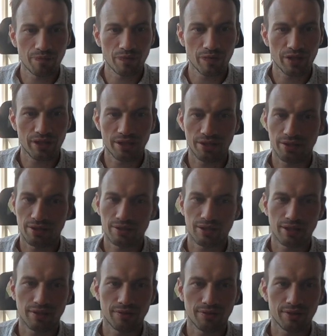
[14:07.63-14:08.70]
Crinkle
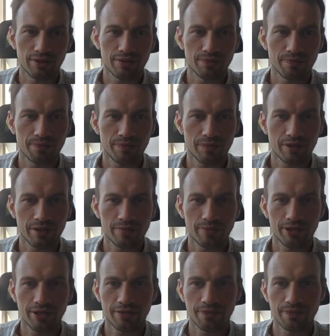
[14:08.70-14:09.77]
triangulate, doesn't matter.